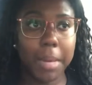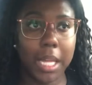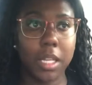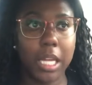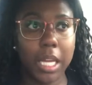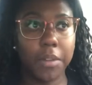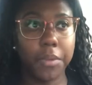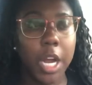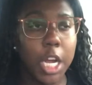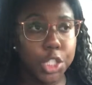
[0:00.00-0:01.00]
And then
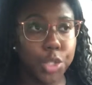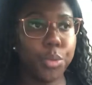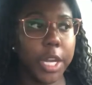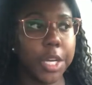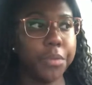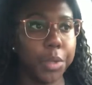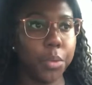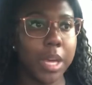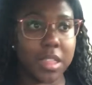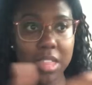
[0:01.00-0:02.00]
to interview
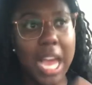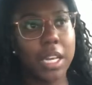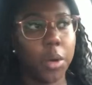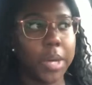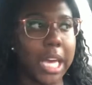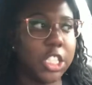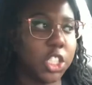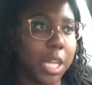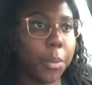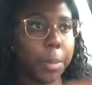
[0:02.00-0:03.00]
at that
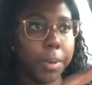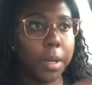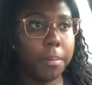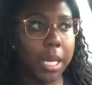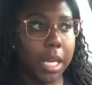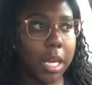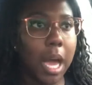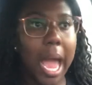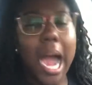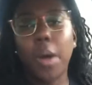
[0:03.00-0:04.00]
location, that would have put me an
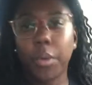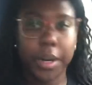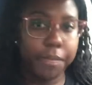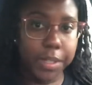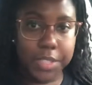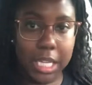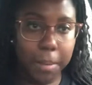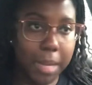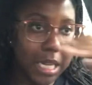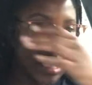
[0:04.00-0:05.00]
hour and 15 minutes